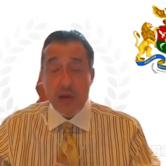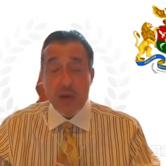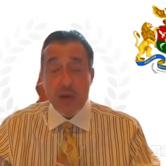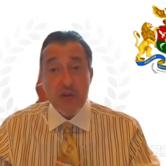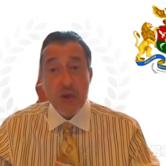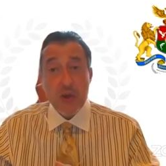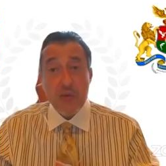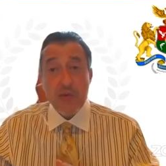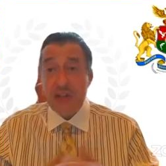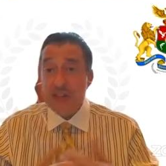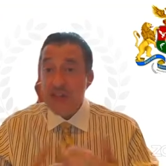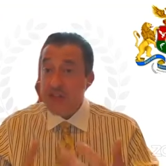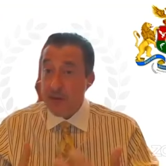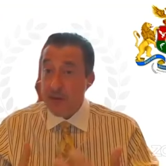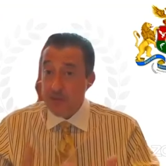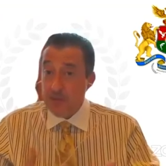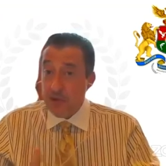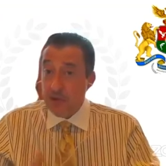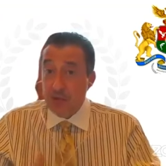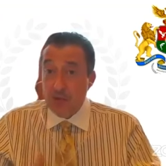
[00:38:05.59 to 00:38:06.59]
So that's
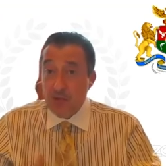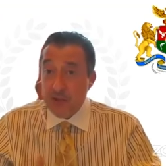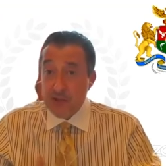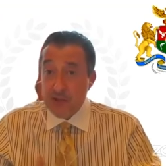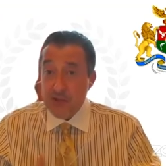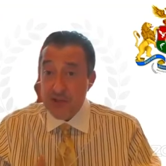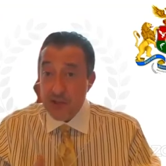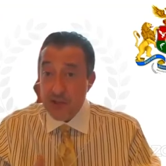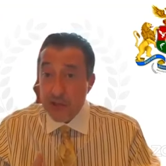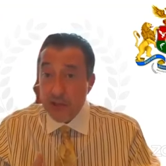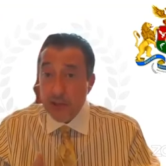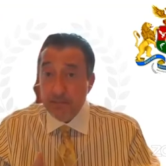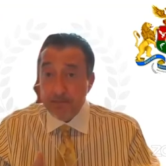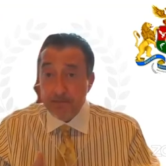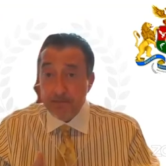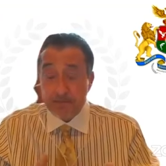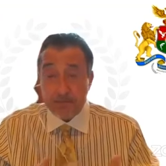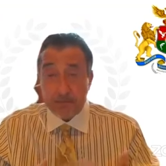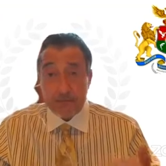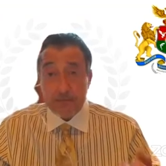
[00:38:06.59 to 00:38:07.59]
something to consider.
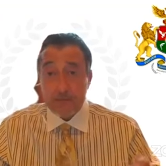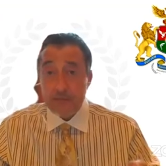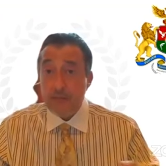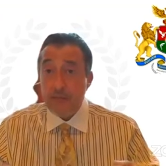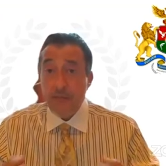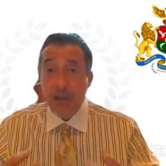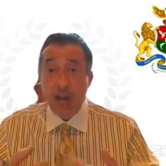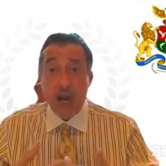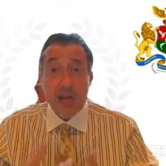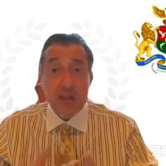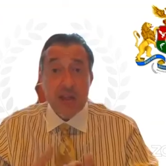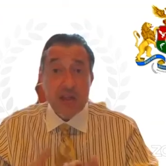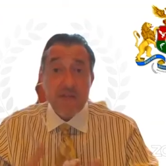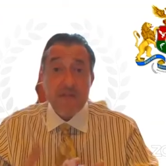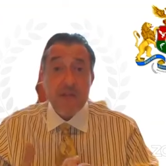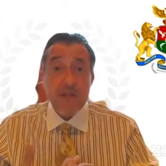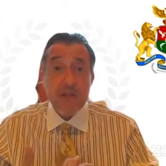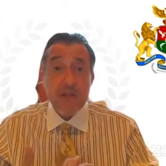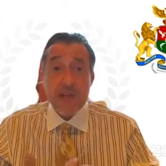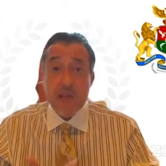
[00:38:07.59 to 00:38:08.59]
I
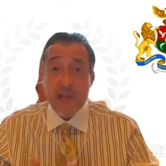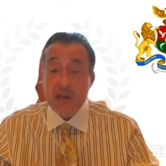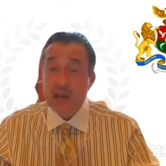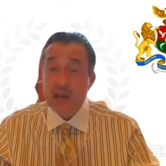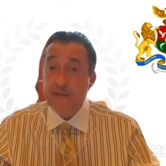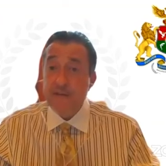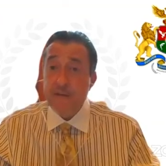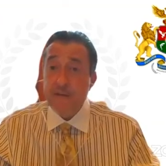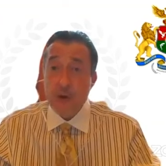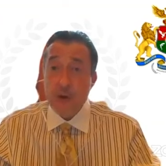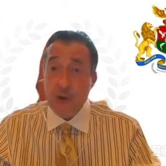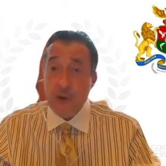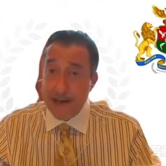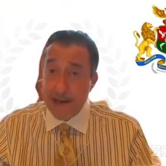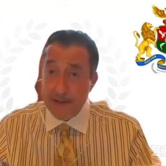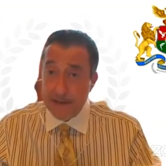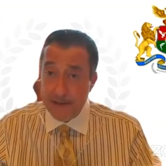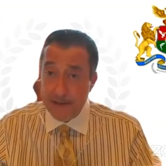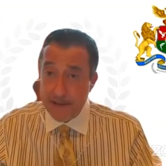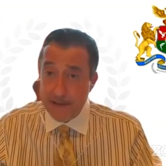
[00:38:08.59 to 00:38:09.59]
think for the younger folk
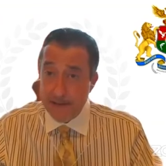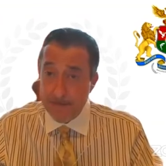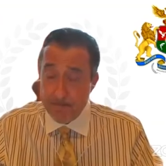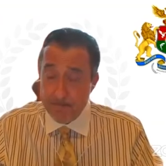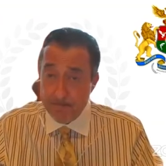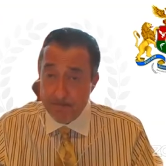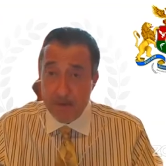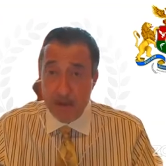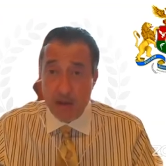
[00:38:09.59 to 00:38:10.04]
out there,